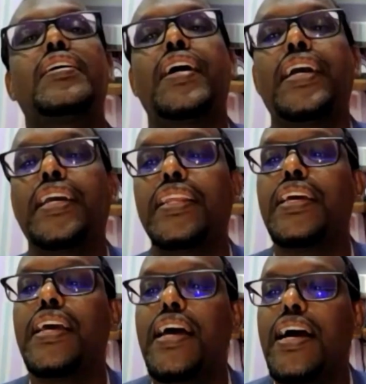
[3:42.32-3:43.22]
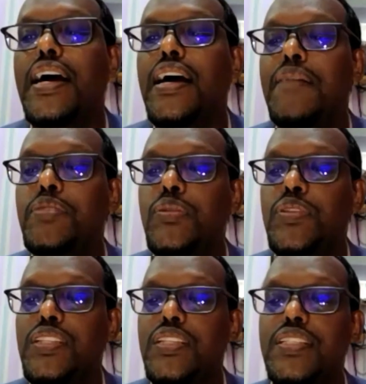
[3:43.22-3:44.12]
right? Hamze
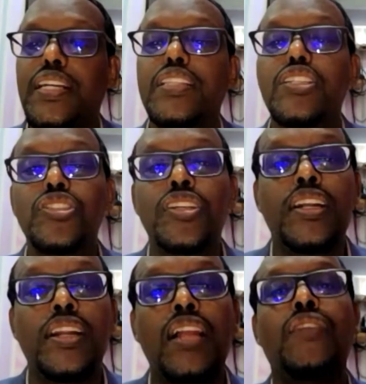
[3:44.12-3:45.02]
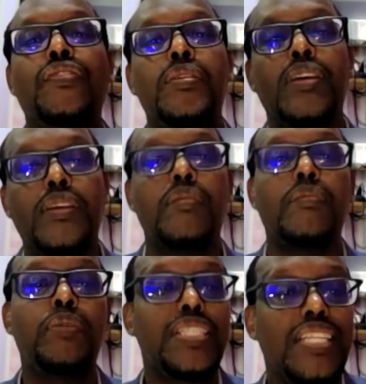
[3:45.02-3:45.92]
was the Secretary General of the
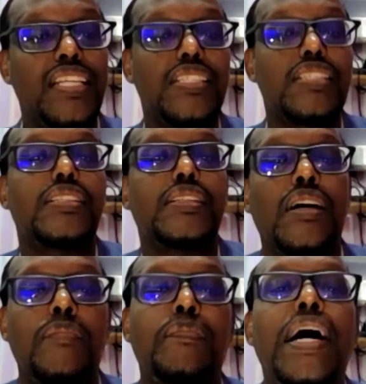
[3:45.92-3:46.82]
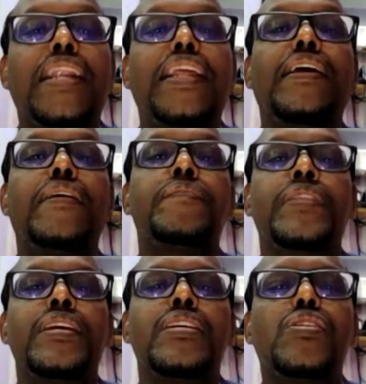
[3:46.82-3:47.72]
president's body.
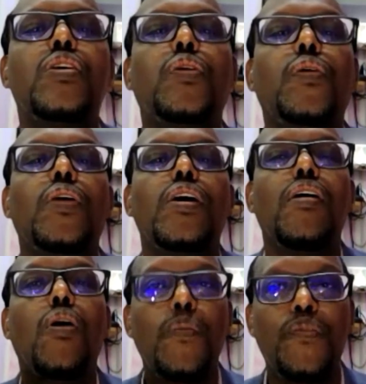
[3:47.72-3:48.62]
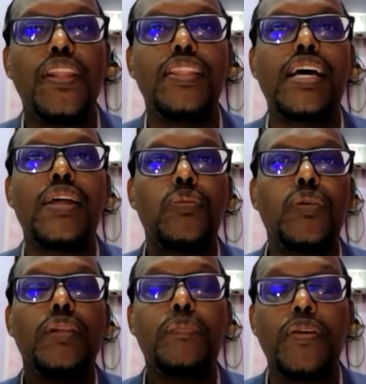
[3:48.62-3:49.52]
So hopefully that will